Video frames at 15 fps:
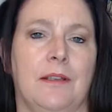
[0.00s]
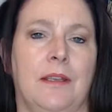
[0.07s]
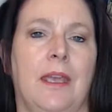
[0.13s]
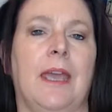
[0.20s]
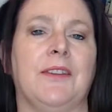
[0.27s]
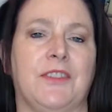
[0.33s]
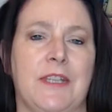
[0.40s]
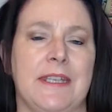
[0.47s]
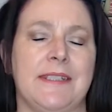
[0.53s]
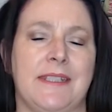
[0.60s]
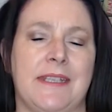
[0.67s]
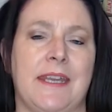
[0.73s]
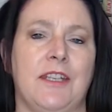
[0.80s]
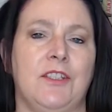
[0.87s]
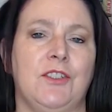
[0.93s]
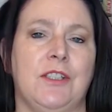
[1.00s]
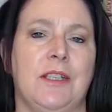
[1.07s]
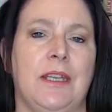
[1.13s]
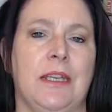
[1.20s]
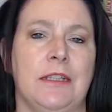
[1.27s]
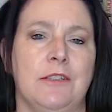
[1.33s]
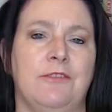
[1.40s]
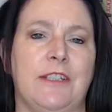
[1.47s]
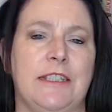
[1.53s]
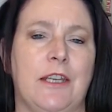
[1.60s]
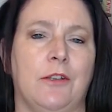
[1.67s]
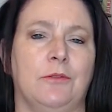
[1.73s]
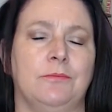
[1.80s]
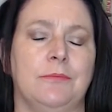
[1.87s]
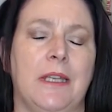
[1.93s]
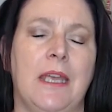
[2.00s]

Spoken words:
At this stage in the video,